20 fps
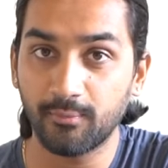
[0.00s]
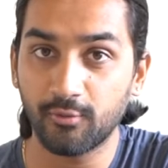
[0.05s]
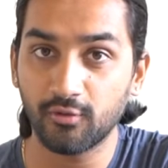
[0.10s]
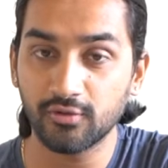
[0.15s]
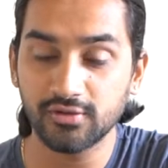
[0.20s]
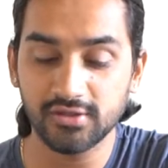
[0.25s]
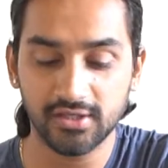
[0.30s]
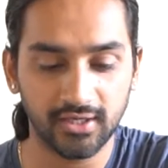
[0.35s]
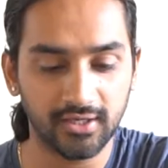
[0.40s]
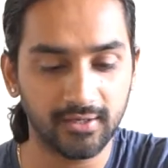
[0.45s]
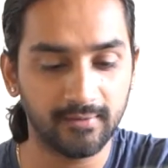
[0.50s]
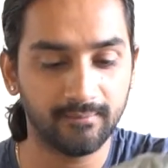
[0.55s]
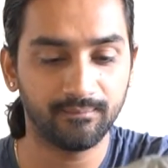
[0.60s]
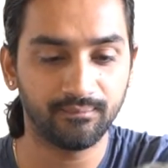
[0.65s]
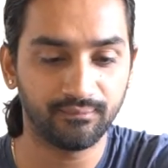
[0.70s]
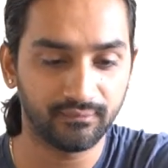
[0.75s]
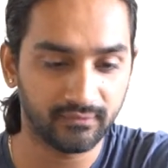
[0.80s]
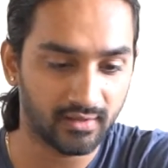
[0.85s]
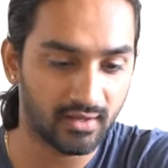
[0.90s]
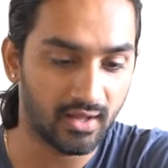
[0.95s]
approaching.
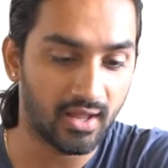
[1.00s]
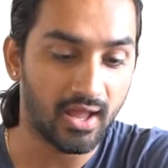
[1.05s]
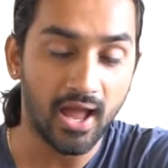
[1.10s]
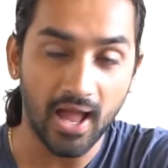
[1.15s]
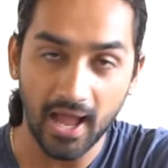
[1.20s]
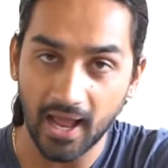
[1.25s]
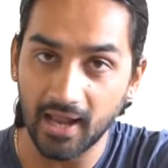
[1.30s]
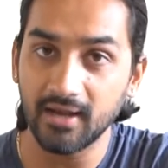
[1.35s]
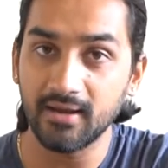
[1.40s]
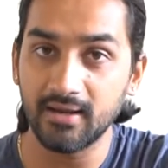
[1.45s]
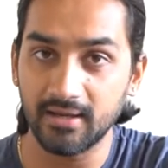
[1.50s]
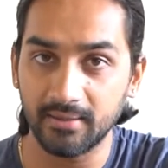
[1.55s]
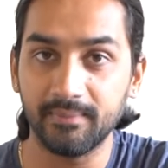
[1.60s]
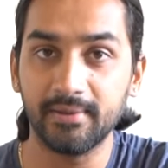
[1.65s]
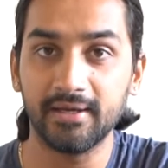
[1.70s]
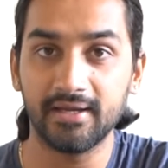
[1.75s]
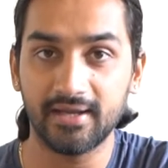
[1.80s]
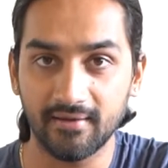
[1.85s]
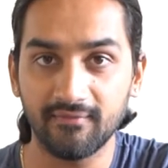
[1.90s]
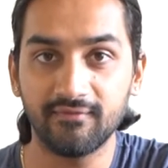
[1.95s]
I'll
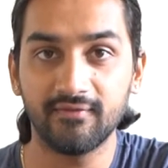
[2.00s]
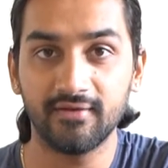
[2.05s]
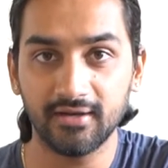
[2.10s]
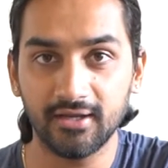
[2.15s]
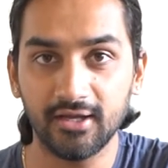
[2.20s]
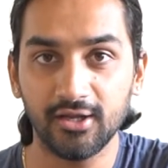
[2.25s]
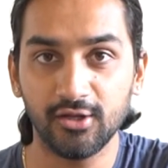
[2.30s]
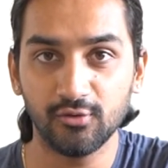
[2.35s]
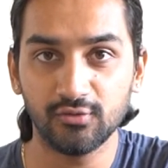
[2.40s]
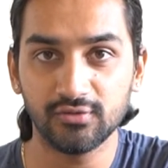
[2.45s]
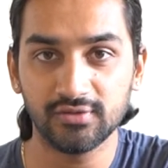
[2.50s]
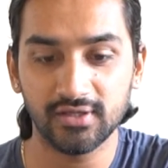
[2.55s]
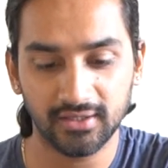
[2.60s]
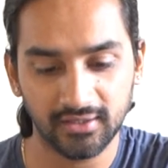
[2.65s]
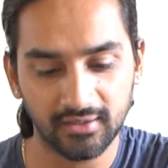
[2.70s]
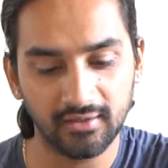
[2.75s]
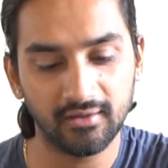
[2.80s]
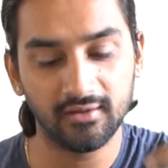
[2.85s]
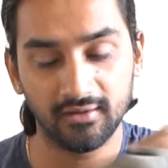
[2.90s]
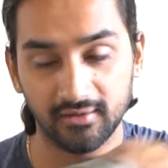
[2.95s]
be definitely
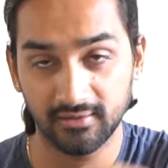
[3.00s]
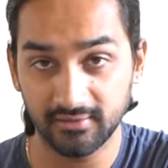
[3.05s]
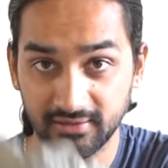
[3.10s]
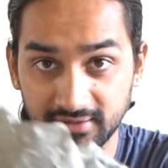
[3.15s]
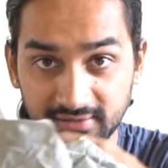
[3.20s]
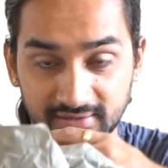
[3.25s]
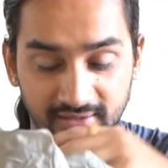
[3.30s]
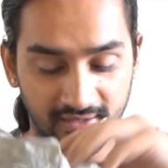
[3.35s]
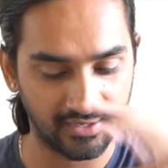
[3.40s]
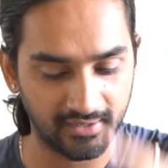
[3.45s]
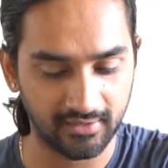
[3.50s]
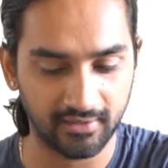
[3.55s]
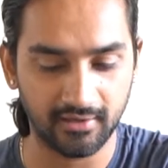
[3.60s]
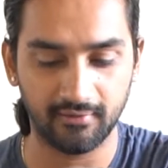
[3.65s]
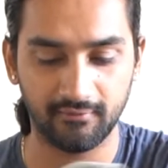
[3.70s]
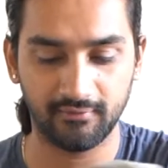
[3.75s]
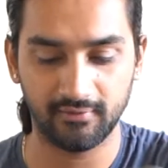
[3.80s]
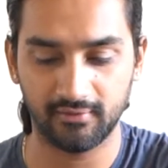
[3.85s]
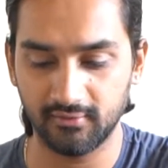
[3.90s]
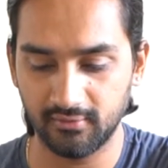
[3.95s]
using this rain
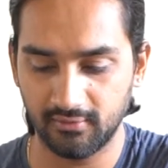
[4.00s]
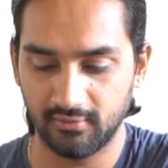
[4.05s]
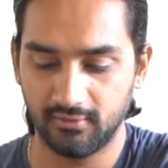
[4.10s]
cover.